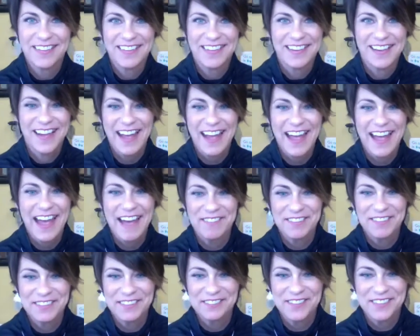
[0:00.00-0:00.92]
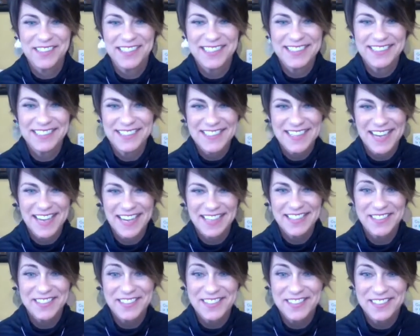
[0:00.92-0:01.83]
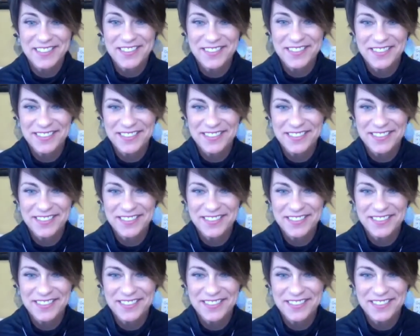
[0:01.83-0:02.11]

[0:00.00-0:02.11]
Have a good one. Talk to you soon.